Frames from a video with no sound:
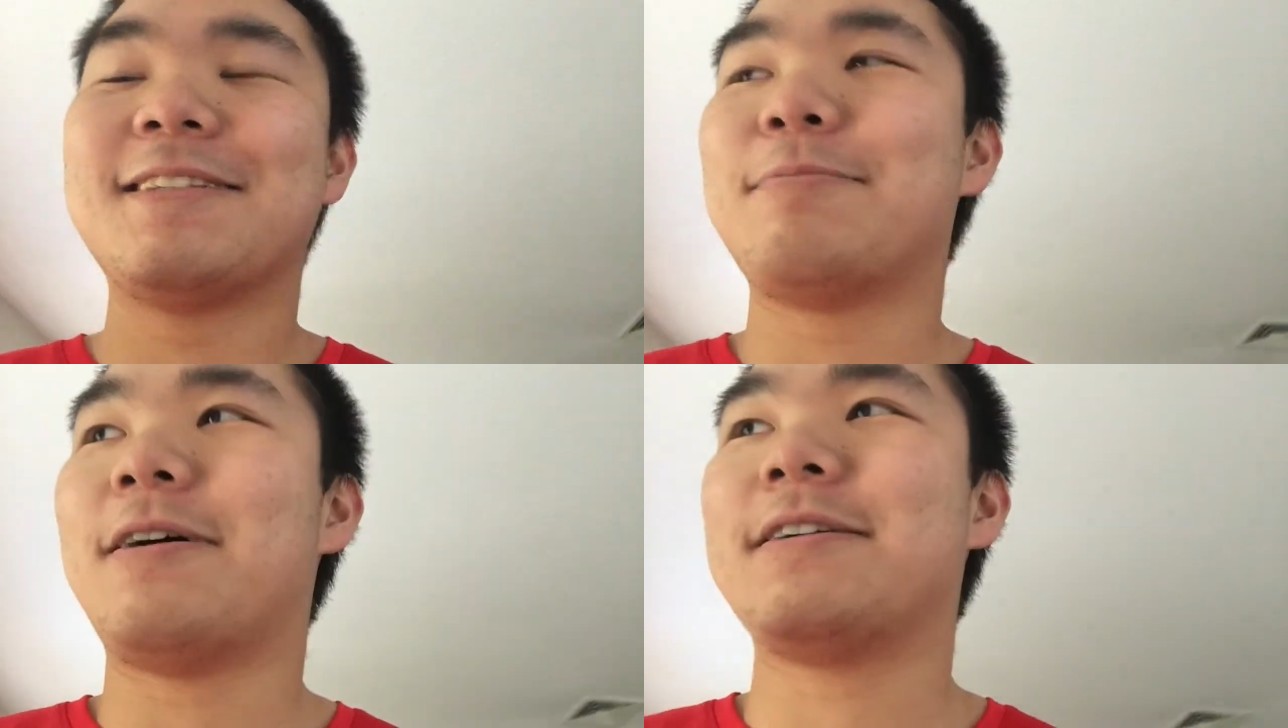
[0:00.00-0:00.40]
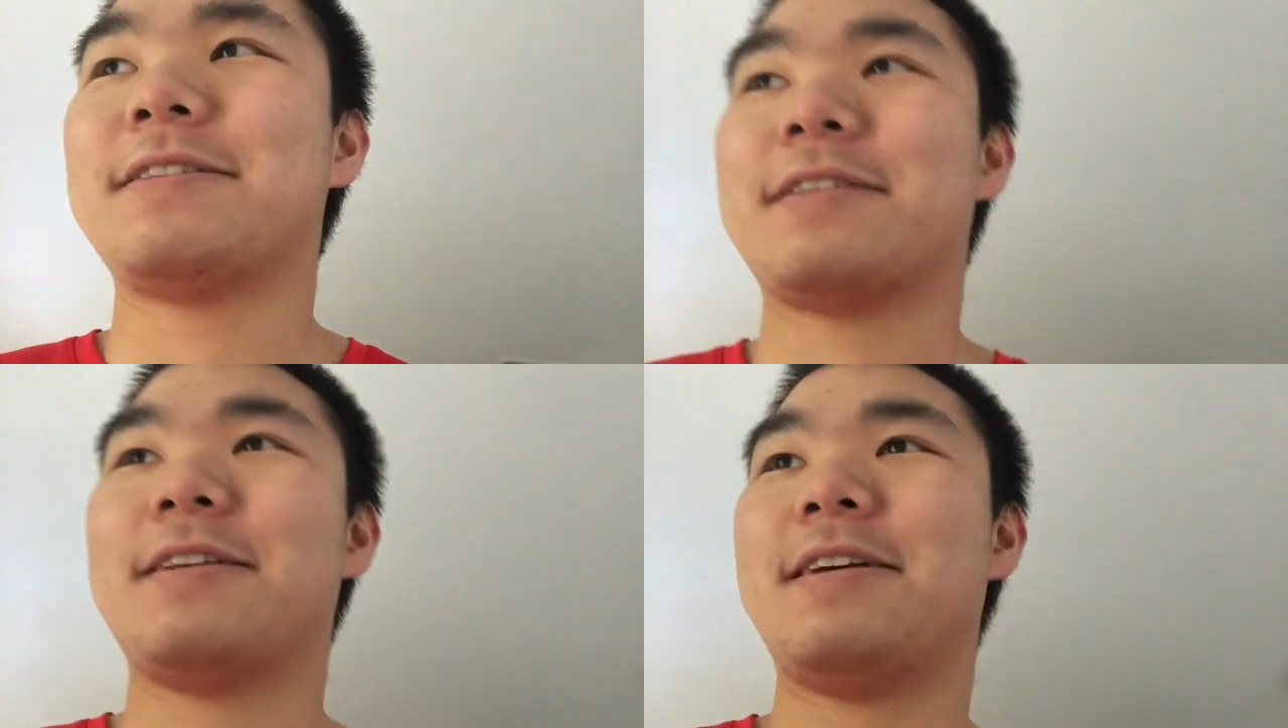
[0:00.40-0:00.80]

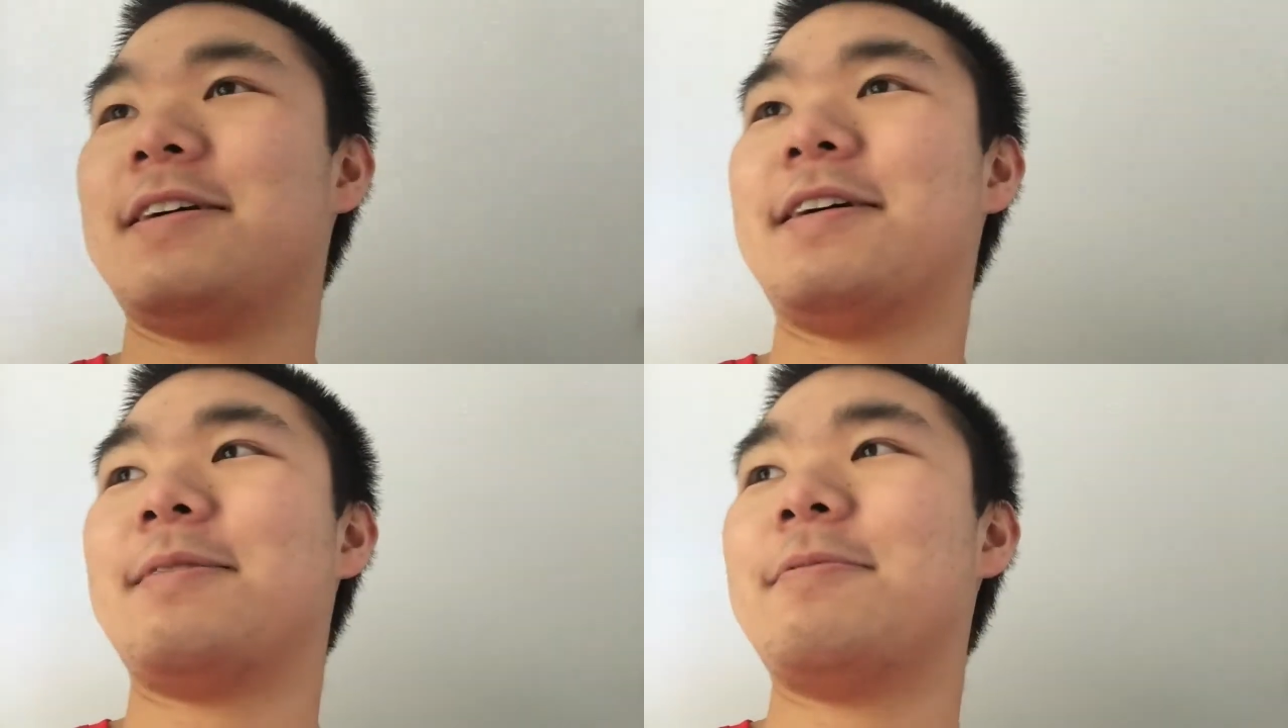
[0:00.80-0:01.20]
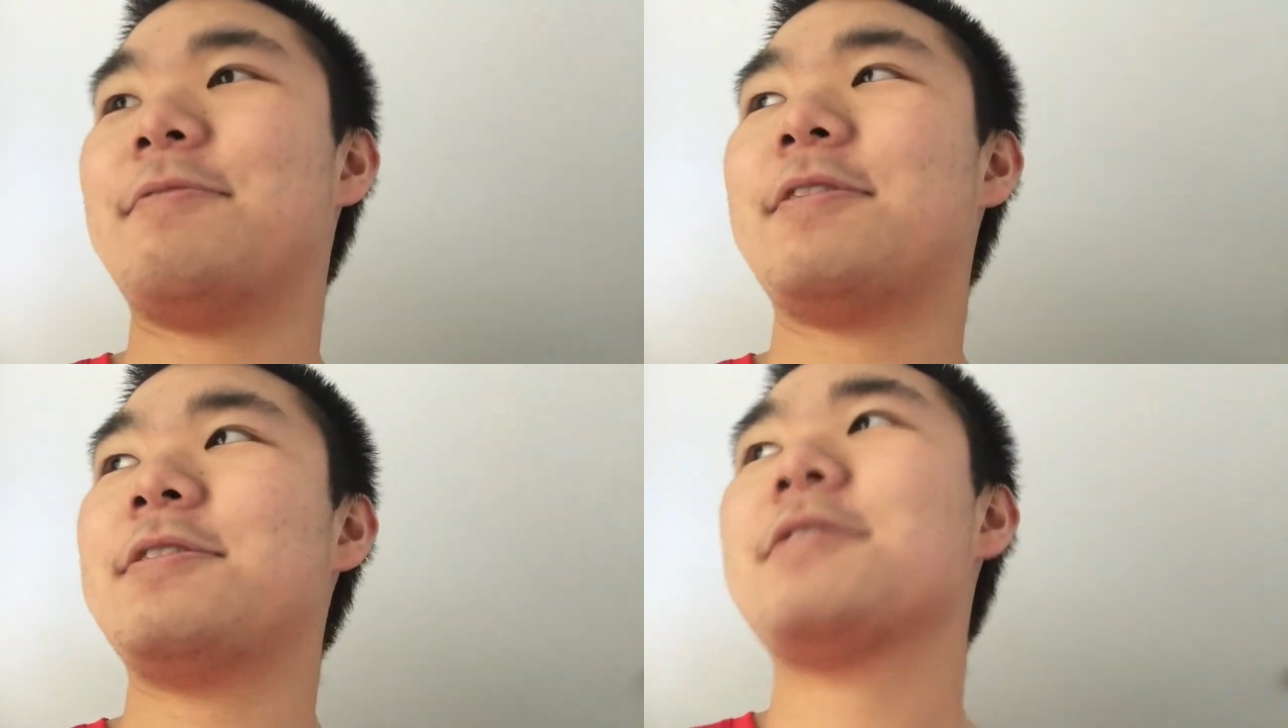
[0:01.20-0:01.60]
surprisingly. Um,
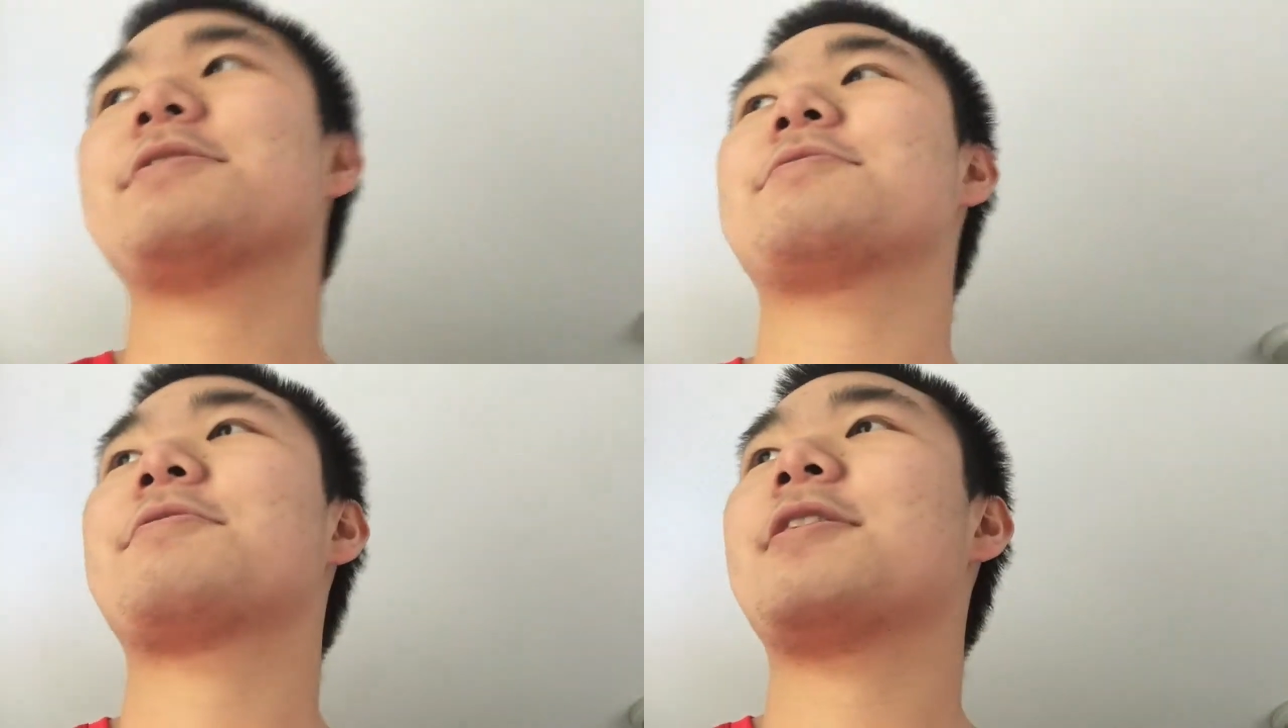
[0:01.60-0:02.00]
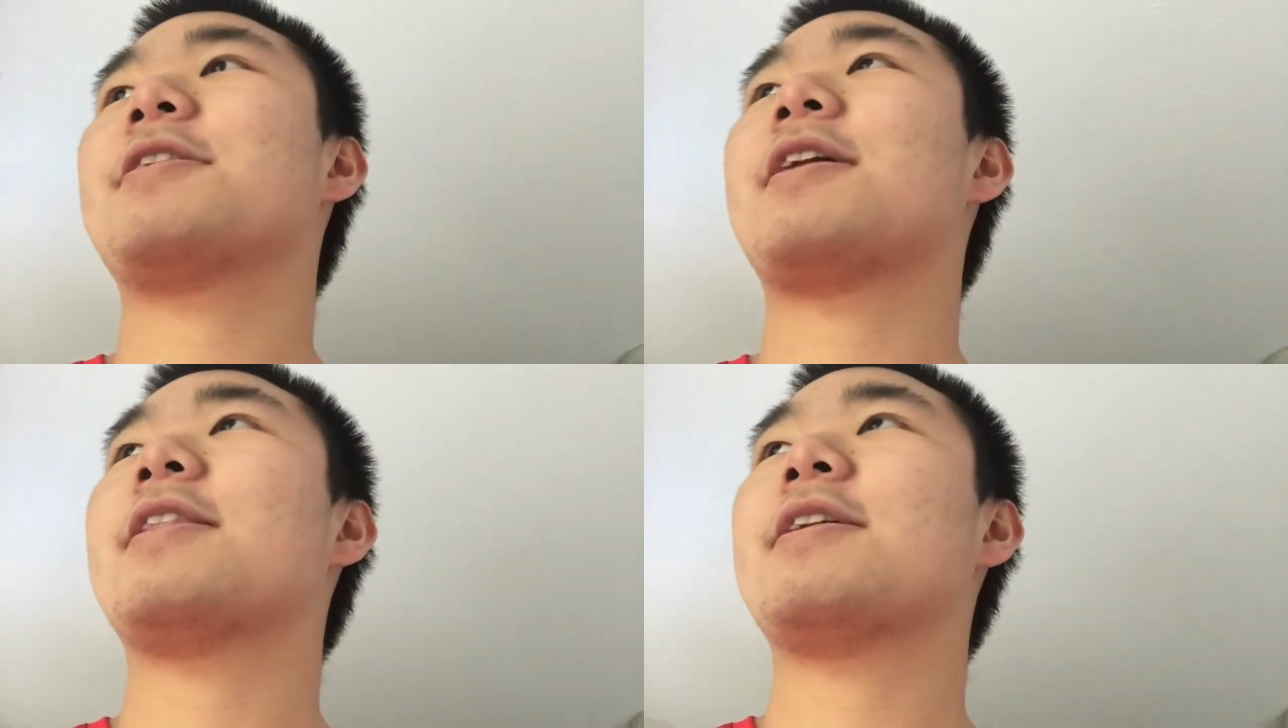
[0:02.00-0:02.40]
if it doesn't
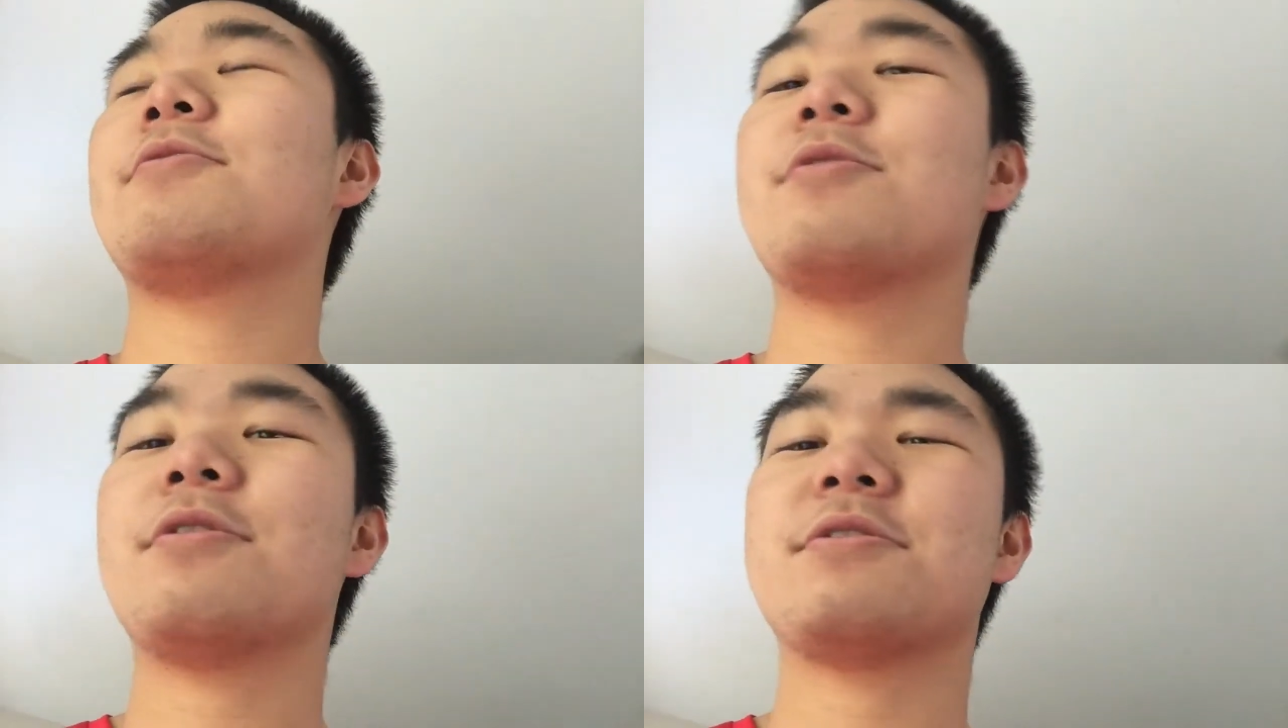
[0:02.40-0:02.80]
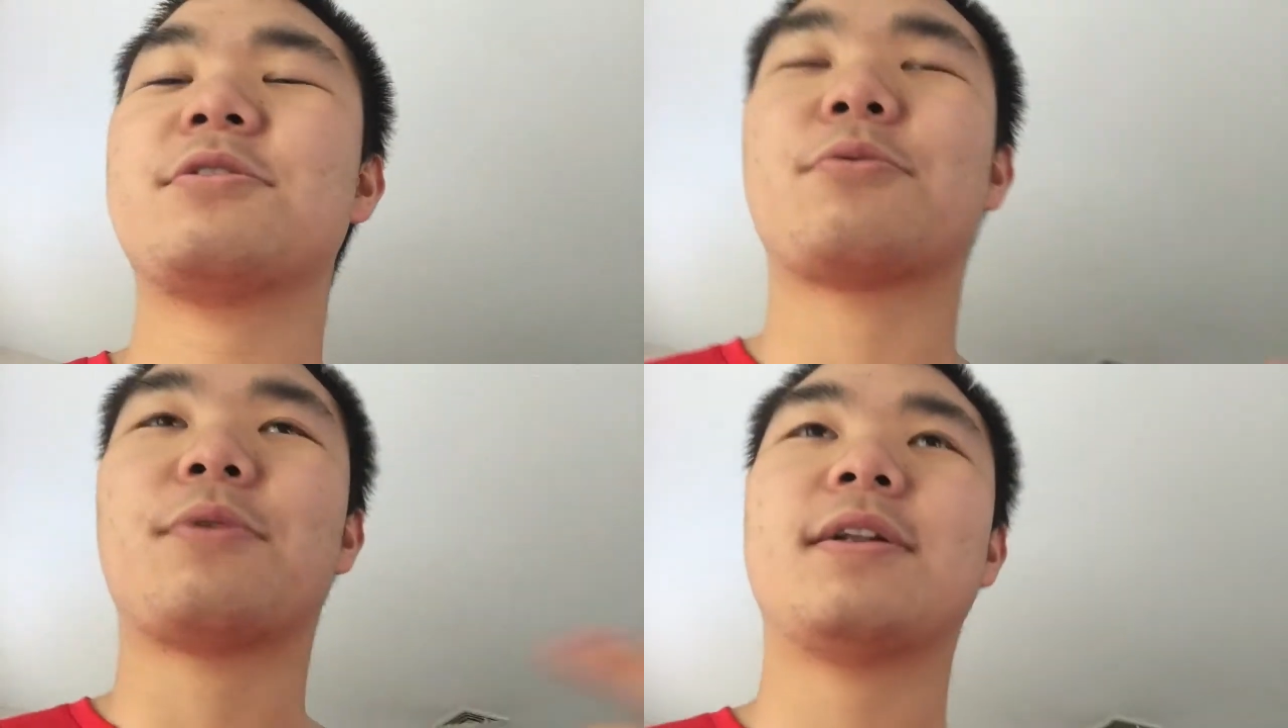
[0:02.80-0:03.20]
rain, I think we go to
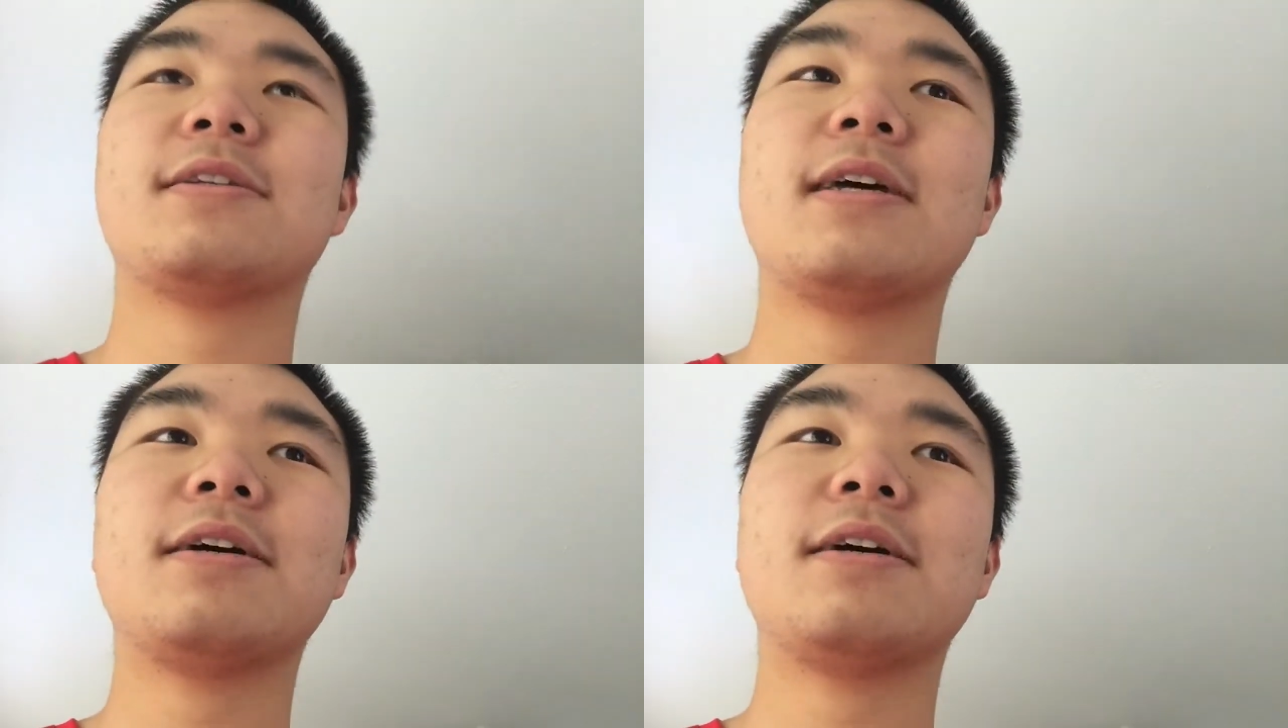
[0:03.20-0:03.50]
Serena's